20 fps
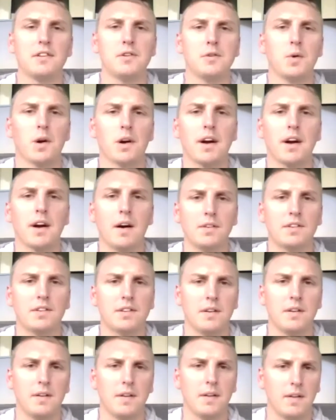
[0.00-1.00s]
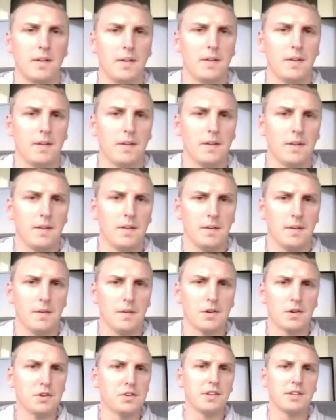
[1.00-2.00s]
you workouts,
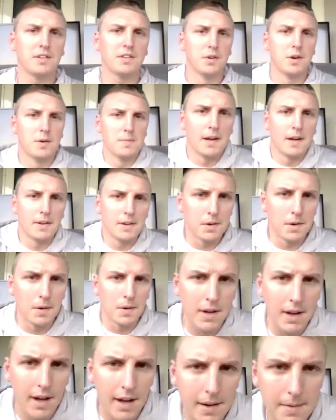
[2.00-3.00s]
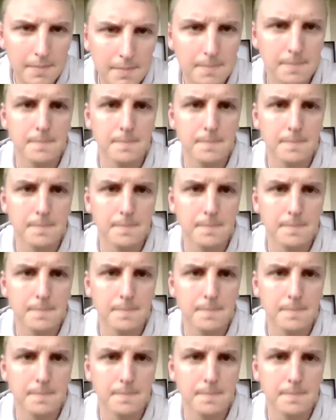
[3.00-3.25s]
or are you just doing them on your own kind of?